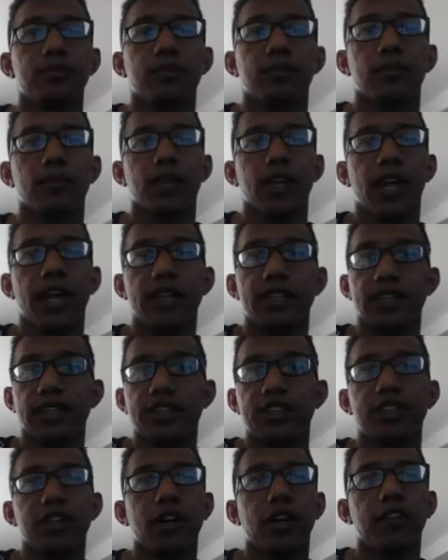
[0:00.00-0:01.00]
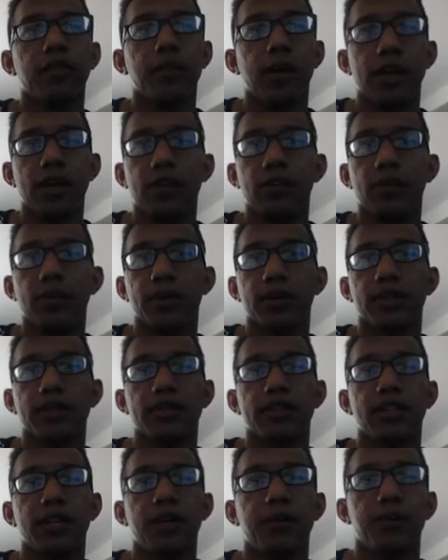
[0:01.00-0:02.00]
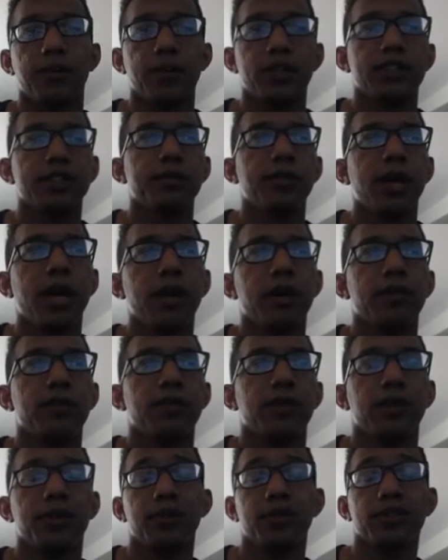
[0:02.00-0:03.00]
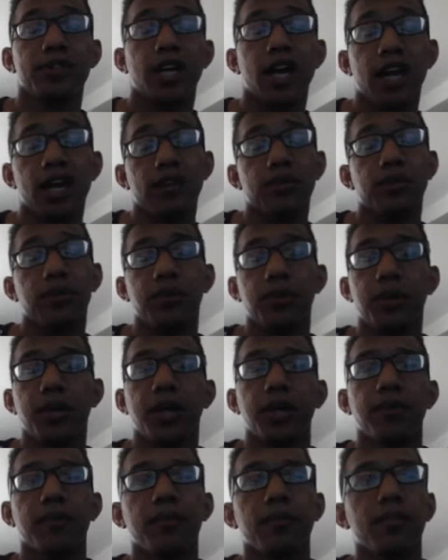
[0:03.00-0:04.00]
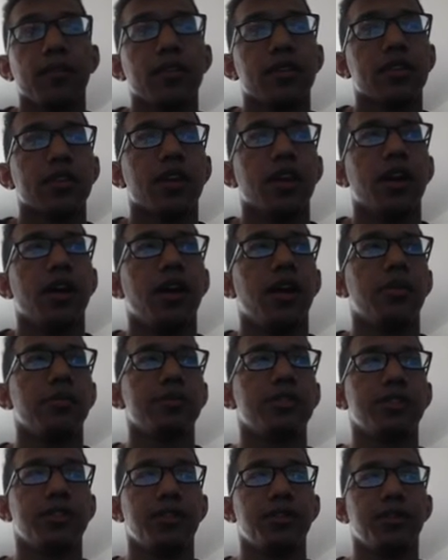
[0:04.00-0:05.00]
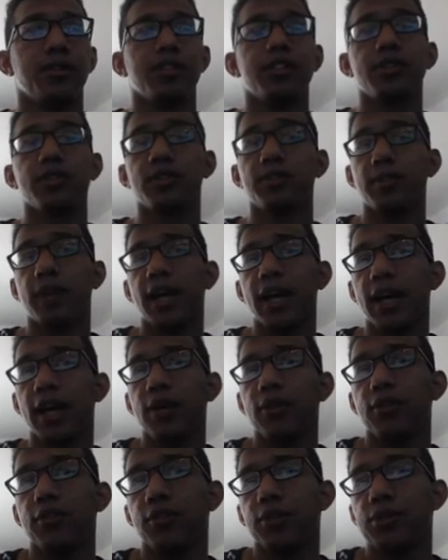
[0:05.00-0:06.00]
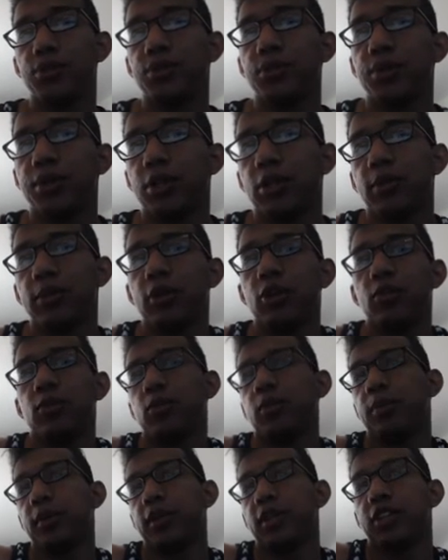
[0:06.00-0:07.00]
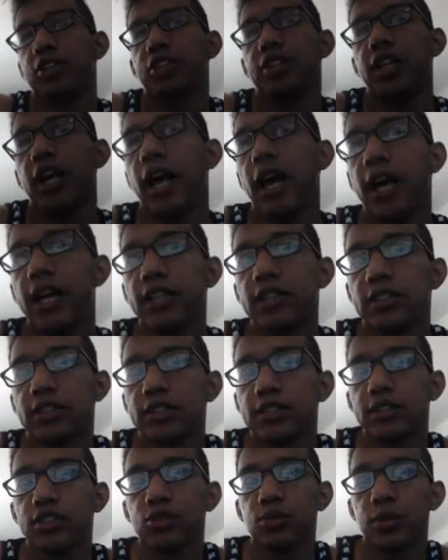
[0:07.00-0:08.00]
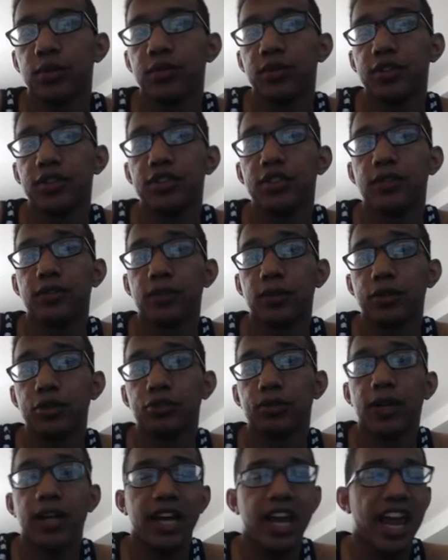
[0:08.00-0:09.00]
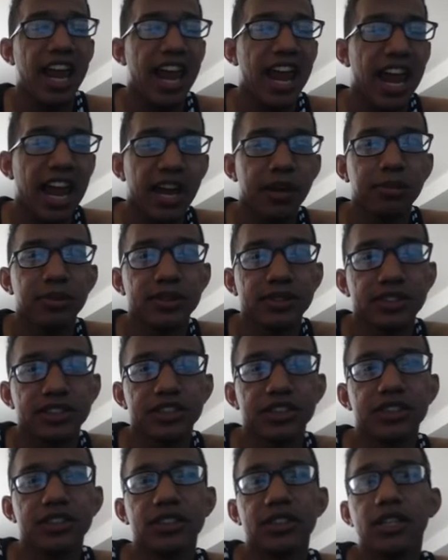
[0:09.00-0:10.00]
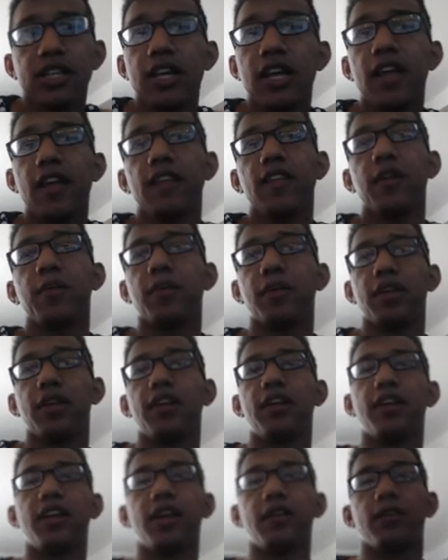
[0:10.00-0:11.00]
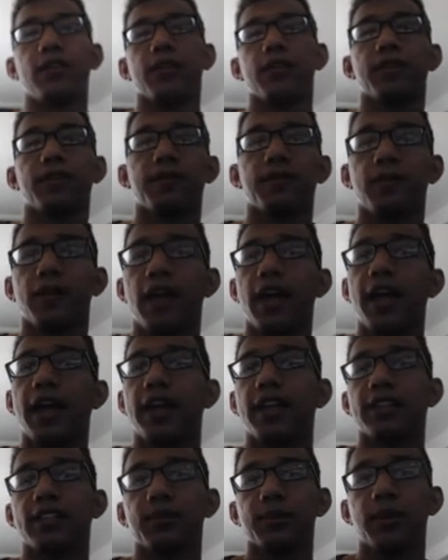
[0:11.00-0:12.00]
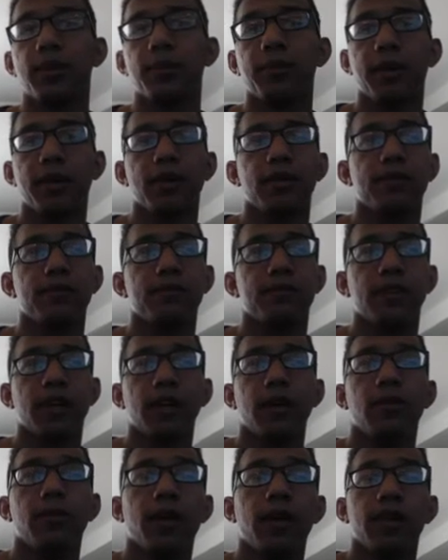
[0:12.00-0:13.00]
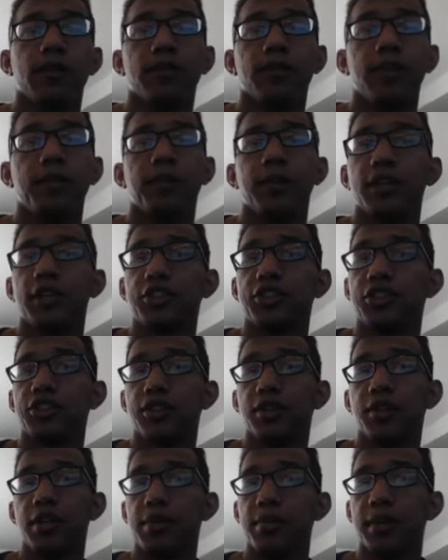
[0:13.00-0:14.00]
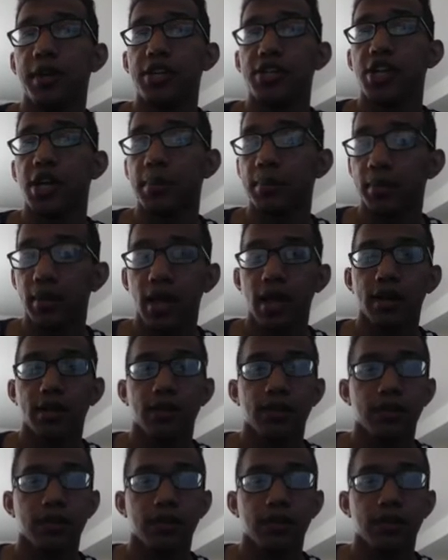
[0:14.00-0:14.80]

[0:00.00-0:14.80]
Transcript: It did shut off mana dorks. It was powerful, and it was kind of annoying. So this was my out to Tsukiyomi Noble because she has swiftness, first strike, and precision. The ability to give her flying as well made her very relevant because she couldn't be chump blocked.